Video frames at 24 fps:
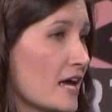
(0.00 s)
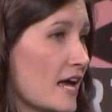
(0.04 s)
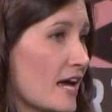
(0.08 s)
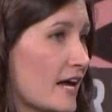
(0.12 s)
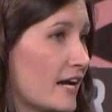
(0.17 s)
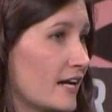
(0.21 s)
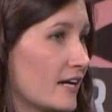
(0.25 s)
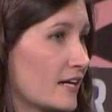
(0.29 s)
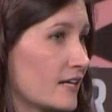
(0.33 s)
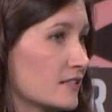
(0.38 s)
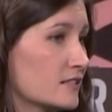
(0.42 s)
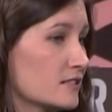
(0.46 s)

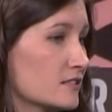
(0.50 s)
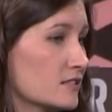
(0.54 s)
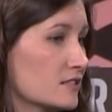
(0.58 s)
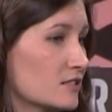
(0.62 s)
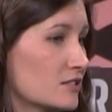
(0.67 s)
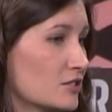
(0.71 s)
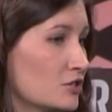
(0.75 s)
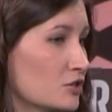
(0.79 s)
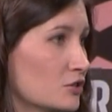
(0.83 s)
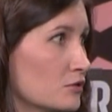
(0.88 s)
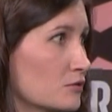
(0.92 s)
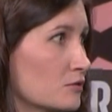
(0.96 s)
And
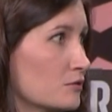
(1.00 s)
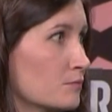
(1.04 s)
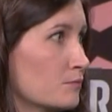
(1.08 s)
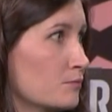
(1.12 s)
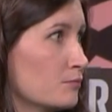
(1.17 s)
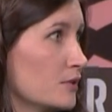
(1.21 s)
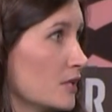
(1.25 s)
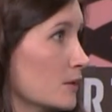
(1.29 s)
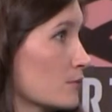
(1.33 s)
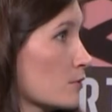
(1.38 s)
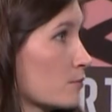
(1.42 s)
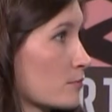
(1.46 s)
to
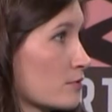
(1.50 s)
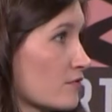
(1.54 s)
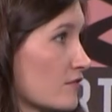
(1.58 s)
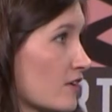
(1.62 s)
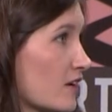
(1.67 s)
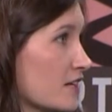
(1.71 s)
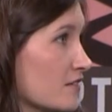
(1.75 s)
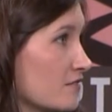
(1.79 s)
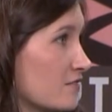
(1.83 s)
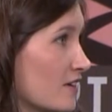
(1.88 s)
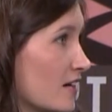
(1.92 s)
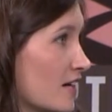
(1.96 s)
be able to
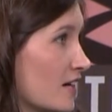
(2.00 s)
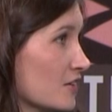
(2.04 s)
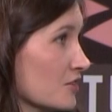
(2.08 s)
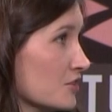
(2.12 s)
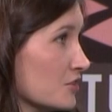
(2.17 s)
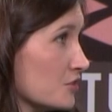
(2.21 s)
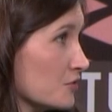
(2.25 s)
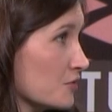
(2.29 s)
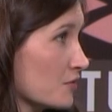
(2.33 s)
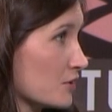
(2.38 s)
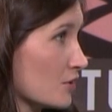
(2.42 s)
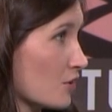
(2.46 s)
provide
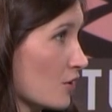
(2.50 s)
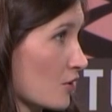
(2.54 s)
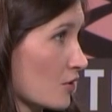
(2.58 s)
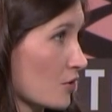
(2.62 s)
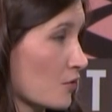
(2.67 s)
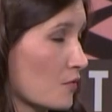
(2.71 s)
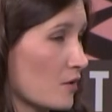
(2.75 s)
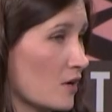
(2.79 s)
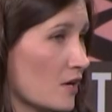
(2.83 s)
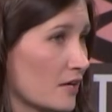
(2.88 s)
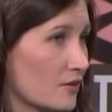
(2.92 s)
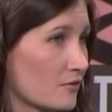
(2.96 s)
value and
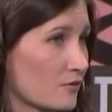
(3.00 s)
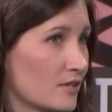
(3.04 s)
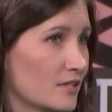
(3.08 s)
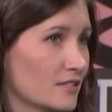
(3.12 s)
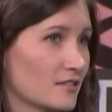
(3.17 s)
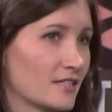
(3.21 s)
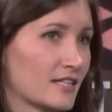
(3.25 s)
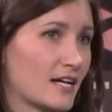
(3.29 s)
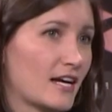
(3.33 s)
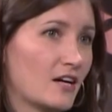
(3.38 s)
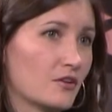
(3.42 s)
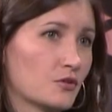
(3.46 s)
ROI, right?
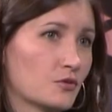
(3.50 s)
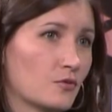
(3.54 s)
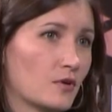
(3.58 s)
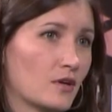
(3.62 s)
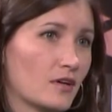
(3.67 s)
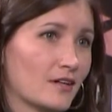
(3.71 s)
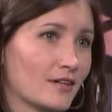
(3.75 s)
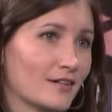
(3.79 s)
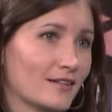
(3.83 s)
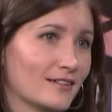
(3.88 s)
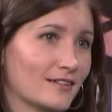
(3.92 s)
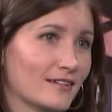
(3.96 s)
Like, how do
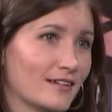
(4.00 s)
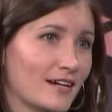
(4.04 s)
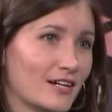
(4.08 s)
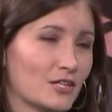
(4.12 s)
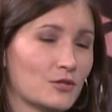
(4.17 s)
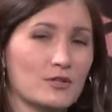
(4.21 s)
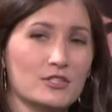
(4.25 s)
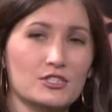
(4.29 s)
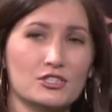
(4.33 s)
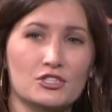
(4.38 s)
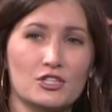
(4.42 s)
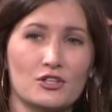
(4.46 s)
I, how
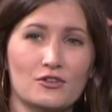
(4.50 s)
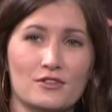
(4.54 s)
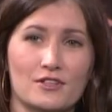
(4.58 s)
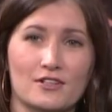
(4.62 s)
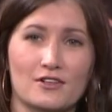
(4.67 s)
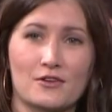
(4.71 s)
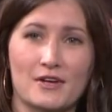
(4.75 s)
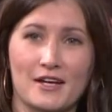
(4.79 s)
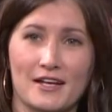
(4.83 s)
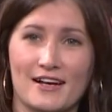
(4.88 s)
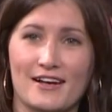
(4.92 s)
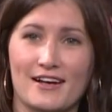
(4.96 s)
do I show
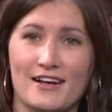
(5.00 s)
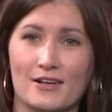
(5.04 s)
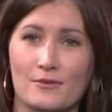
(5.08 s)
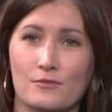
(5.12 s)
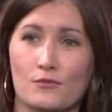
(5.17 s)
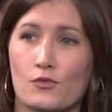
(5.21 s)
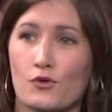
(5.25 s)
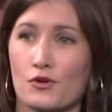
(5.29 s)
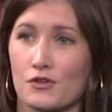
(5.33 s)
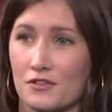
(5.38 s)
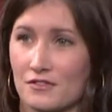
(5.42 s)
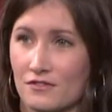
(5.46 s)
that, okay,
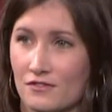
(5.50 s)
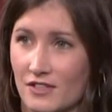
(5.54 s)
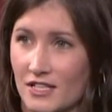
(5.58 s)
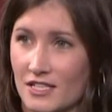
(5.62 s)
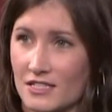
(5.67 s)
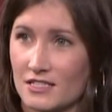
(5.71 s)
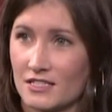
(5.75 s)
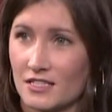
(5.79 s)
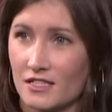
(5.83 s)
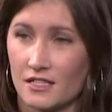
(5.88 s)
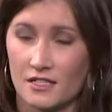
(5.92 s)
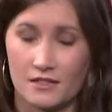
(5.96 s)
I'm worth
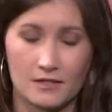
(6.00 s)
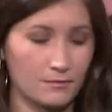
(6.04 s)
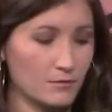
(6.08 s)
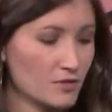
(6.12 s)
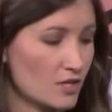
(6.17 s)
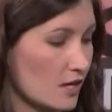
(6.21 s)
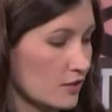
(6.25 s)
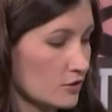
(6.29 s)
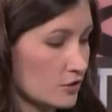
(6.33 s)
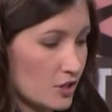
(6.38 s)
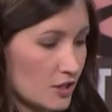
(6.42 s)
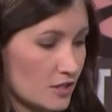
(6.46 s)
investing in
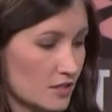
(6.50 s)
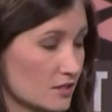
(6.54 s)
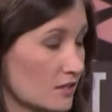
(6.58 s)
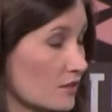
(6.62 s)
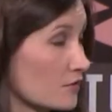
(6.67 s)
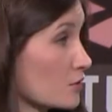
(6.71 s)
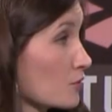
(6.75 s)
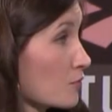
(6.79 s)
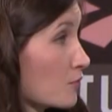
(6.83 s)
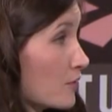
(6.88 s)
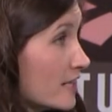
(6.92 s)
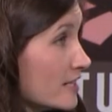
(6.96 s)
not just on
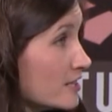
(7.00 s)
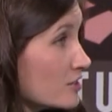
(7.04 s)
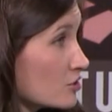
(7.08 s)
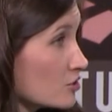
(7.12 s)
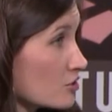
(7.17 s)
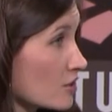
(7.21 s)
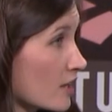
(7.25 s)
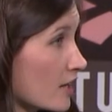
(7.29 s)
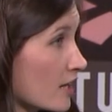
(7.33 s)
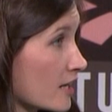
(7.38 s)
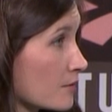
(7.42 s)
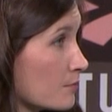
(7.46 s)
on the
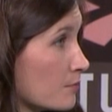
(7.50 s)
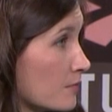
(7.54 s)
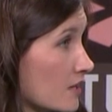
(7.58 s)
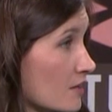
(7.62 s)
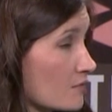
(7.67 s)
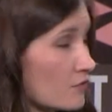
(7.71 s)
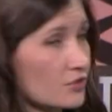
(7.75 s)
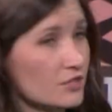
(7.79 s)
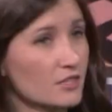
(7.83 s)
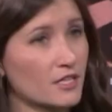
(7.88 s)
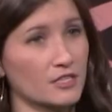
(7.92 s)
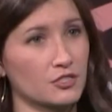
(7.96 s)
racetrack, but
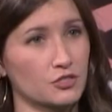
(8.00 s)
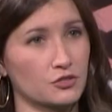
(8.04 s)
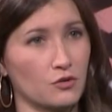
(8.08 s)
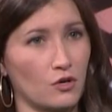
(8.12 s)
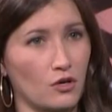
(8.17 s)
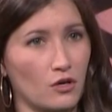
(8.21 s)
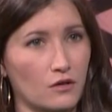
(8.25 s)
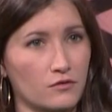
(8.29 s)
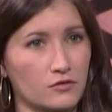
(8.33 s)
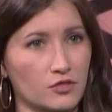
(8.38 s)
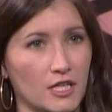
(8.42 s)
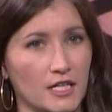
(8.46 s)
everything I do
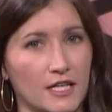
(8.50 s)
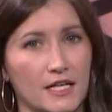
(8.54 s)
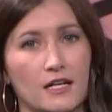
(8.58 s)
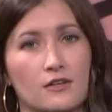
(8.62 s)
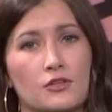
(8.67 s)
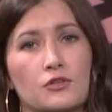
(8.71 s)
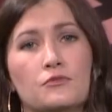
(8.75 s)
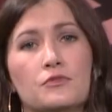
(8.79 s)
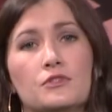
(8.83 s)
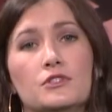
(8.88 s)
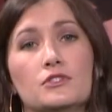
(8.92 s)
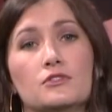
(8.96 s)
off track. How
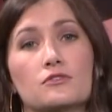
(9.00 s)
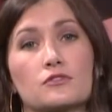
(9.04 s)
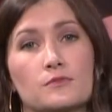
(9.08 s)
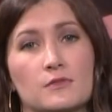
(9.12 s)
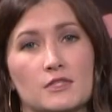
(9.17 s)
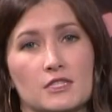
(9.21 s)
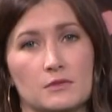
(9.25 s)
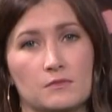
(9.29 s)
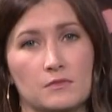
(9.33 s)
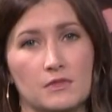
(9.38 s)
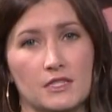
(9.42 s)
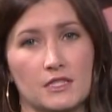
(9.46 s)
can we use
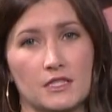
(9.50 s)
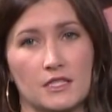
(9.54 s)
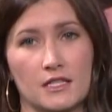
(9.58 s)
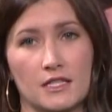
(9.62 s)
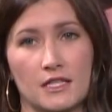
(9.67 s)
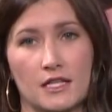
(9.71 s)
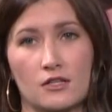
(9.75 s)
my speaking?